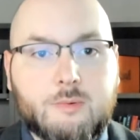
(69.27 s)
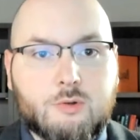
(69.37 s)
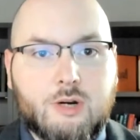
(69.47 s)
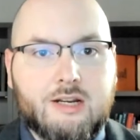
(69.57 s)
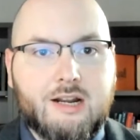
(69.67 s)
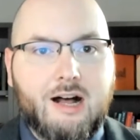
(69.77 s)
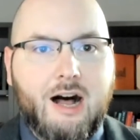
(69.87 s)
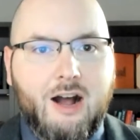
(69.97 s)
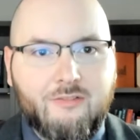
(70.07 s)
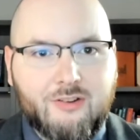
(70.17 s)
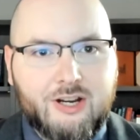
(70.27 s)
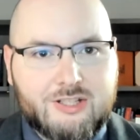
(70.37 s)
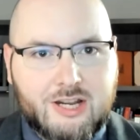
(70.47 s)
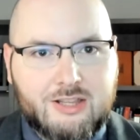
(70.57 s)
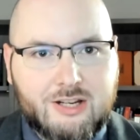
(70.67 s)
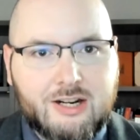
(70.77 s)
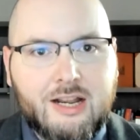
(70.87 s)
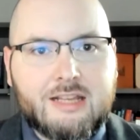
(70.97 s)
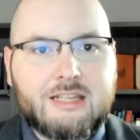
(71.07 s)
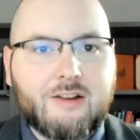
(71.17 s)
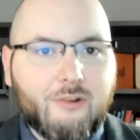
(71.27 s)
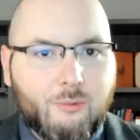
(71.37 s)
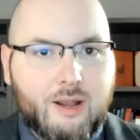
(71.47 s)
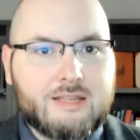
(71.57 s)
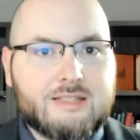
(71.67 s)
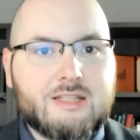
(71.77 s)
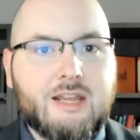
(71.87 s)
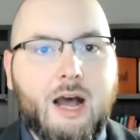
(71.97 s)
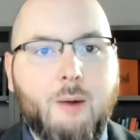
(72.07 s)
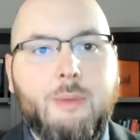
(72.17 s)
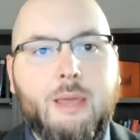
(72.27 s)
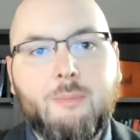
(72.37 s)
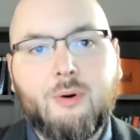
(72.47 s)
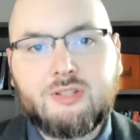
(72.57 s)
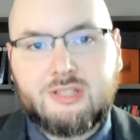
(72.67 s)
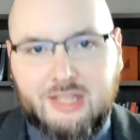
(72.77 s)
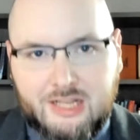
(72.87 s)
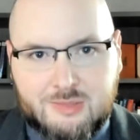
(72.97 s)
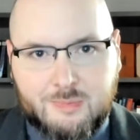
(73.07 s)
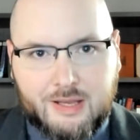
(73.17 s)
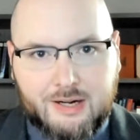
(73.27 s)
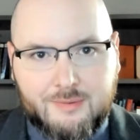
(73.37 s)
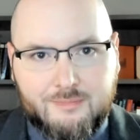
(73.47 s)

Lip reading: We're trying to offer each other different ways to help people teach better.